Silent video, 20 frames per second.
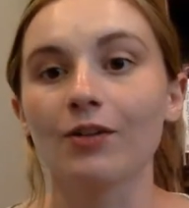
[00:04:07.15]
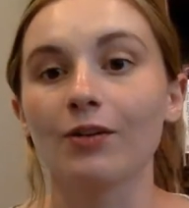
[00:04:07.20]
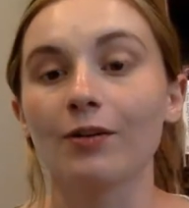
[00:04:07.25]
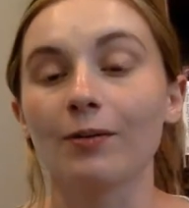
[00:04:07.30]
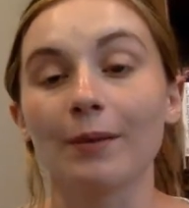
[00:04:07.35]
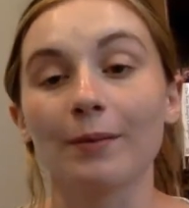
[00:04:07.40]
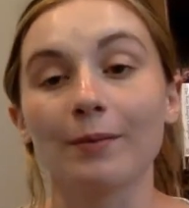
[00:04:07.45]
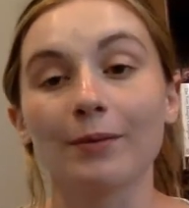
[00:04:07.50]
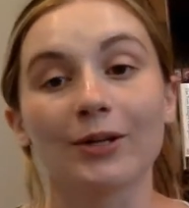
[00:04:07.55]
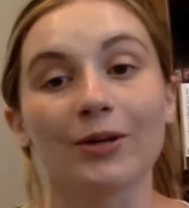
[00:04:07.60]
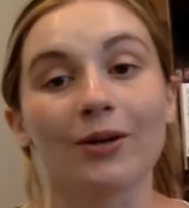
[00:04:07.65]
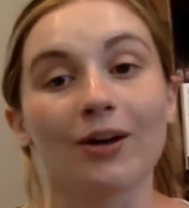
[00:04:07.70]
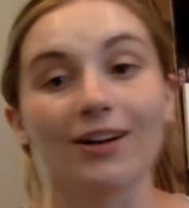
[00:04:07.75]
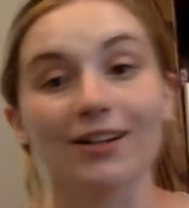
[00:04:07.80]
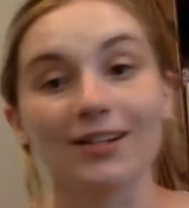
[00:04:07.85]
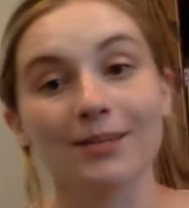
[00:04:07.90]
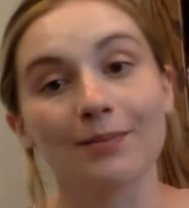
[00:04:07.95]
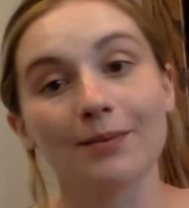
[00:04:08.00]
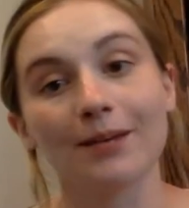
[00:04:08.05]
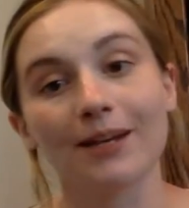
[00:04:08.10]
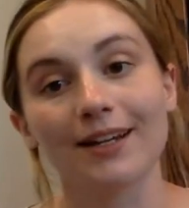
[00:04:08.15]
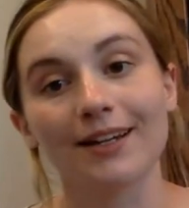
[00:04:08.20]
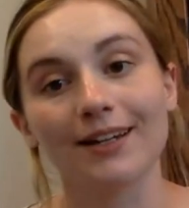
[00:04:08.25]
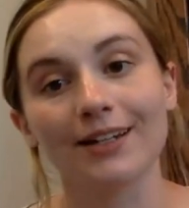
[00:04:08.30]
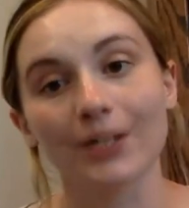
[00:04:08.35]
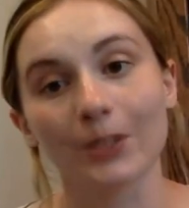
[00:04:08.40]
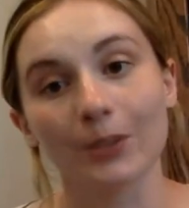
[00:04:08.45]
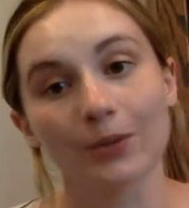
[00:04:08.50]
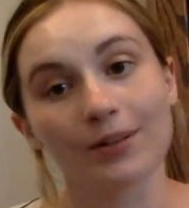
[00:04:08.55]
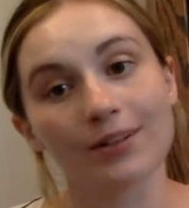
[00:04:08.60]
Remember, you are
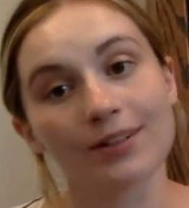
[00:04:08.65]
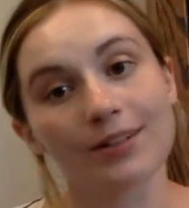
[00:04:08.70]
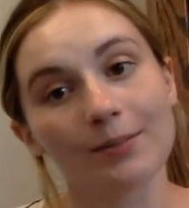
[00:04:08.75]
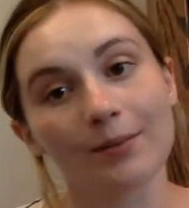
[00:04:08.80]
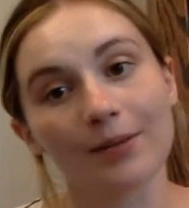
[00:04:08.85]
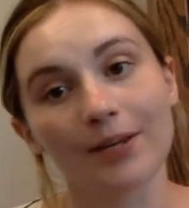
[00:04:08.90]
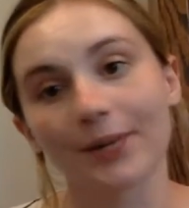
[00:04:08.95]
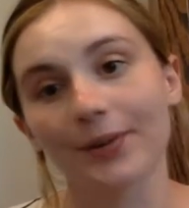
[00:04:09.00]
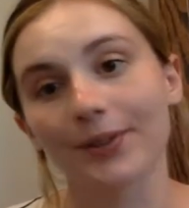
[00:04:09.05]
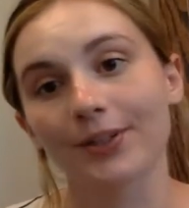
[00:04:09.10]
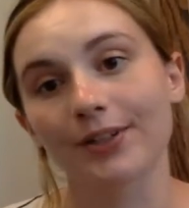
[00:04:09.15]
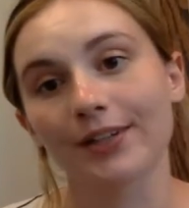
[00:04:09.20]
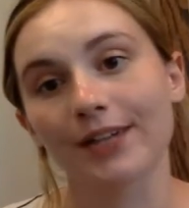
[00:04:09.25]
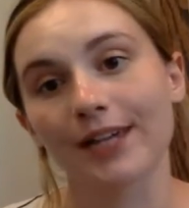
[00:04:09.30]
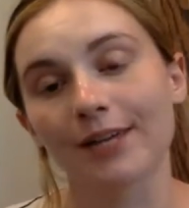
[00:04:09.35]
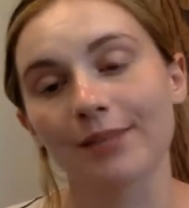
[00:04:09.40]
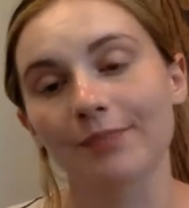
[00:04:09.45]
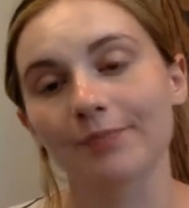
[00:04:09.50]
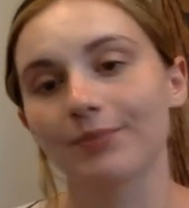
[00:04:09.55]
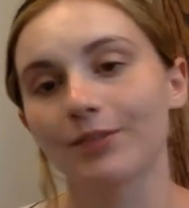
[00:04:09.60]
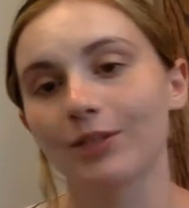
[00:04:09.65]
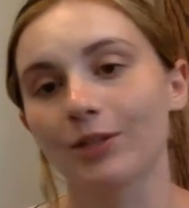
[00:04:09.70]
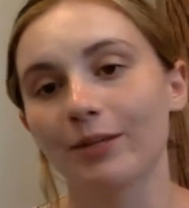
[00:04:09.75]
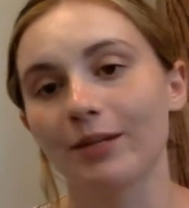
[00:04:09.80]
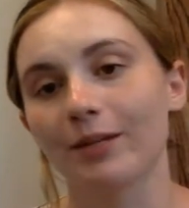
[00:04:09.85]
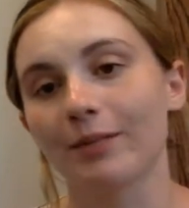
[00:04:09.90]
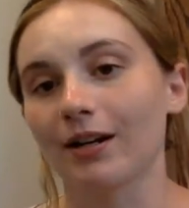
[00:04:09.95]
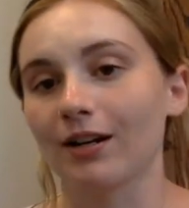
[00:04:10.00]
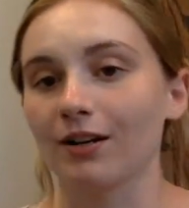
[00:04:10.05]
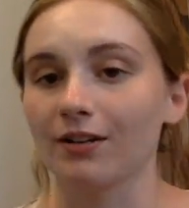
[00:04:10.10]
somebody, you were somebody when you came, you'll
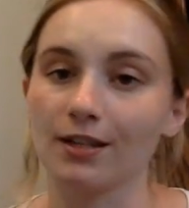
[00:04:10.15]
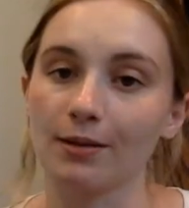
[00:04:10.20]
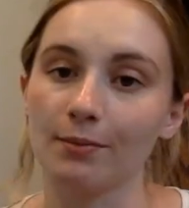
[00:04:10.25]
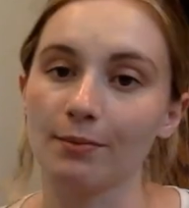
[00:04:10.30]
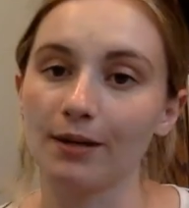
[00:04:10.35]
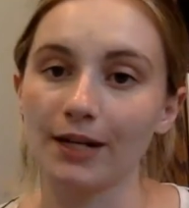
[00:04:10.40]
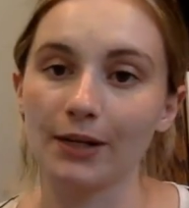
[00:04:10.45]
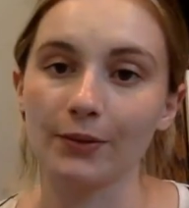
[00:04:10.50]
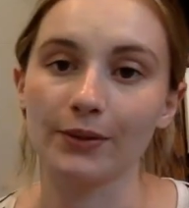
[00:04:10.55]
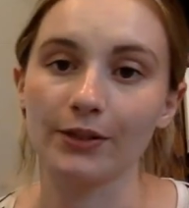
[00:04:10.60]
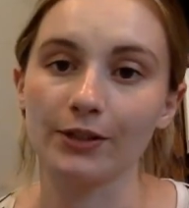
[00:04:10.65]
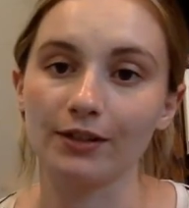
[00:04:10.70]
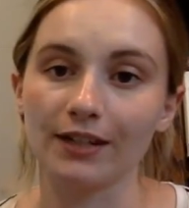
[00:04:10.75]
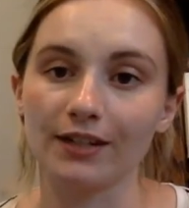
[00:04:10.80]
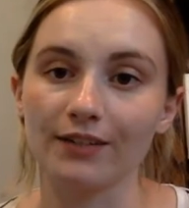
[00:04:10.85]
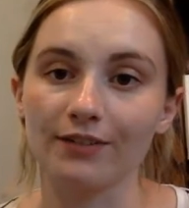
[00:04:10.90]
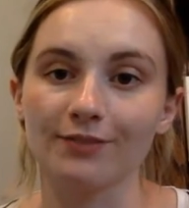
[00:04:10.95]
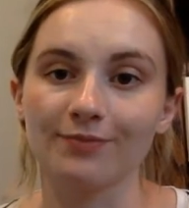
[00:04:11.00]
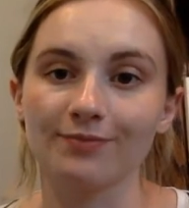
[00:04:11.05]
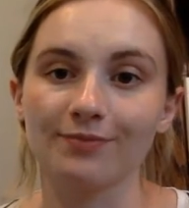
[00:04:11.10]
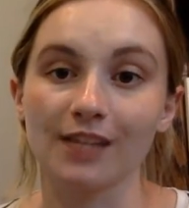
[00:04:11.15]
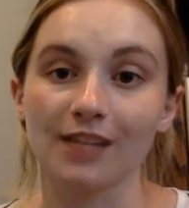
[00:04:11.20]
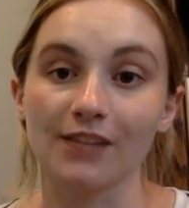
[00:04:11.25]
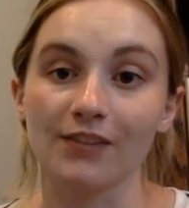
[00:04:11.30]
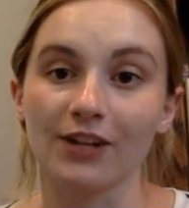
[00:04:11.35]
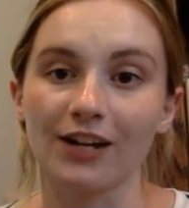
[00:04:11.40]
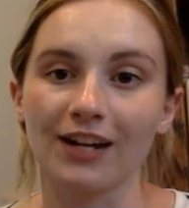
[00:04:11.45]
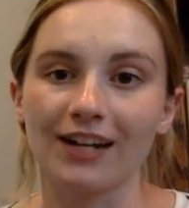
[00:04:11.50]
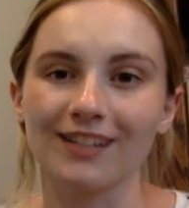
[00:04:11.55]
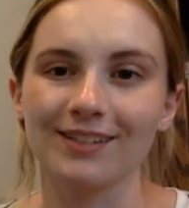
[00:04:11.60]
be a better somebody when you leave. Love
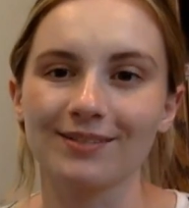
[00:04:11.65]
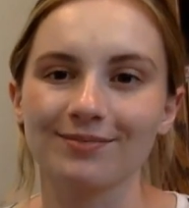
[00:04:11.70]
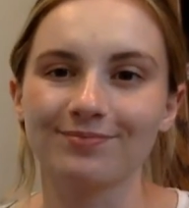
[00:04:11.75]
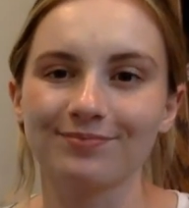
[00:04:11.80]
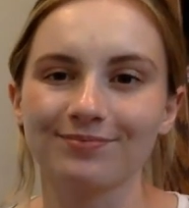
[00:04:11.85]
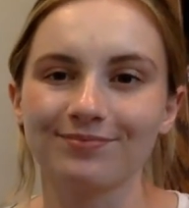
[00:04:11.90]
you guys.